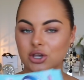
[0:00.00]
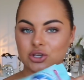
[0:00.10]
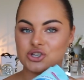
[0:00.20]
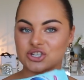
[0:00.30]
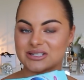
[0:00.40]

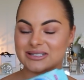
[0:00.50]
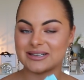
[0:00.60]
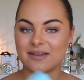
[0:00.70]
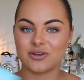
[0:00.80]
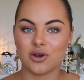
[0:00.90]
You just
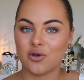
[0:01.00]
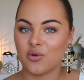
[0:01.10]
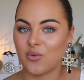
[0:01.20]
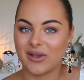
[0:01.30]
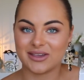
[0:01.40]
never
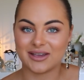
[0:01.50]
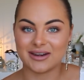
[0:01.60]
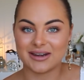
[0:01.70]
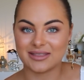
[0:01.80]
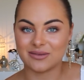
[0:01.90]
know when you're
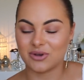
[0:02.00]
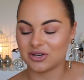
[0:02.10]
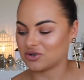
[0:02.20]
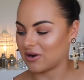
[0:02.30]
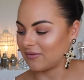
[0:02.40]
going to need them when
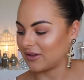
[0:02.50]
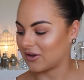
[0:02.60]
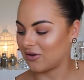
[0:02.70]
you're traveling.